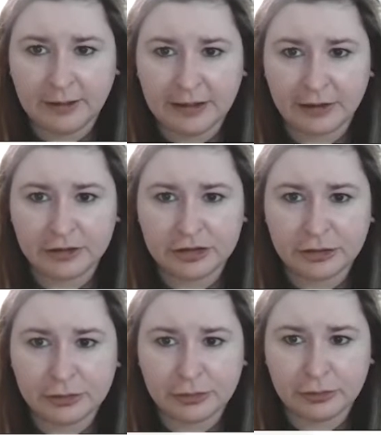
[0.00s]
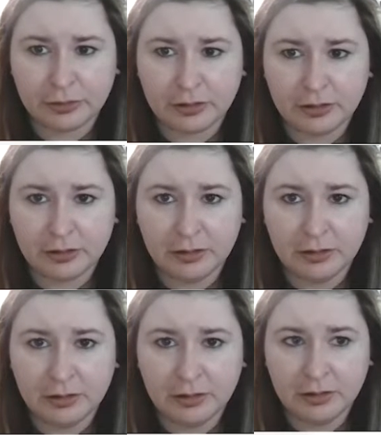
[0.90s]
compared to
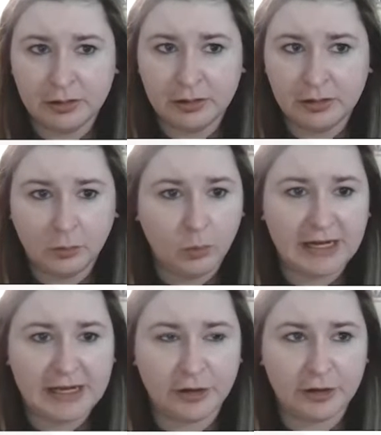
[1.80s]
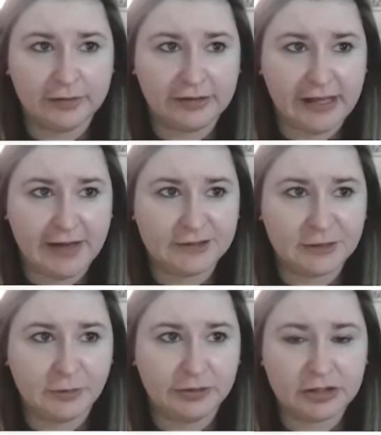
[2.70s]
what I currently
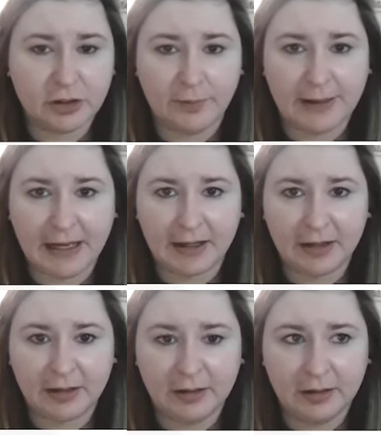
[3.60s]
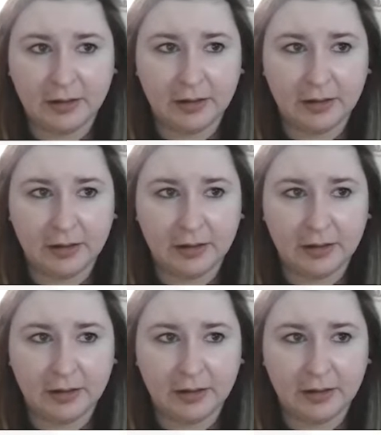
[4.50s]
have. So we'll just go back.